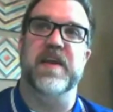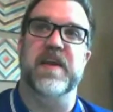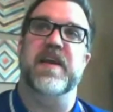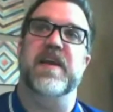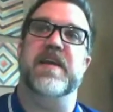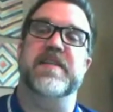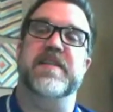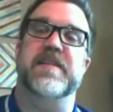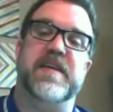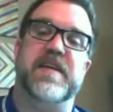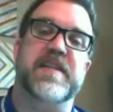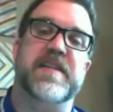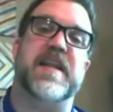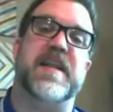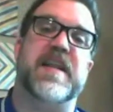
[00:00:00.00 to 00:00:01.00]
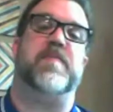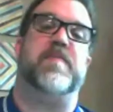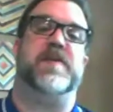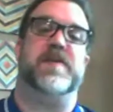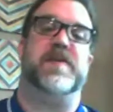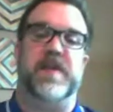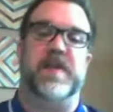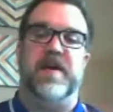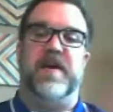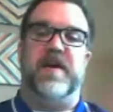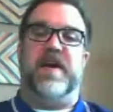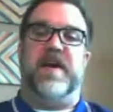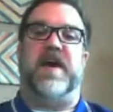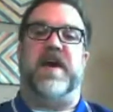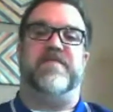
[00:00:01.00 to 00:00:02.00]
into Indianapolis,
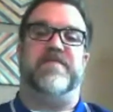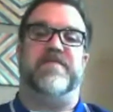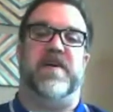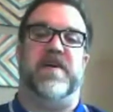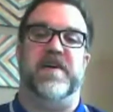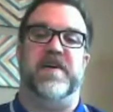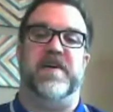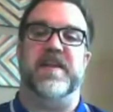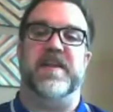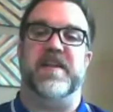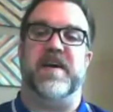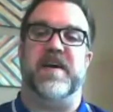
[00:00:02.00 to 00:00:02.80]
have fun and